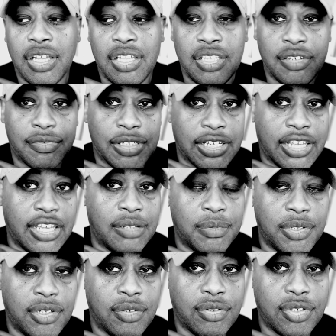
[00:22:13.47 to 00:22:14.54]
And then when I came
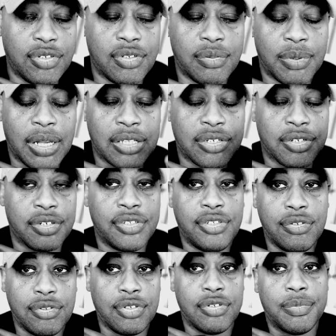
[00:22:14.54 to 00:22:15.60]
to YouTube, I turned
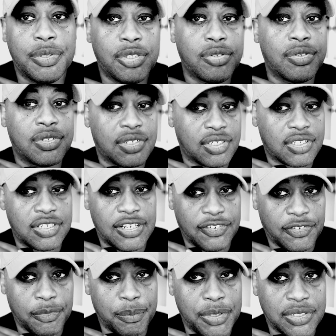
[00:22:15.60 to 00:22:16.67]
YouTube into a
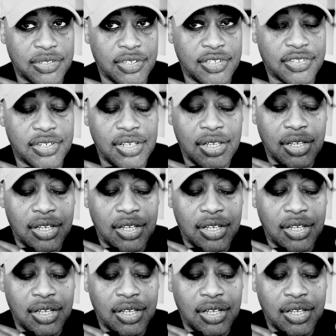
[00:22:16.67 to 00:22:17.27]
successful business,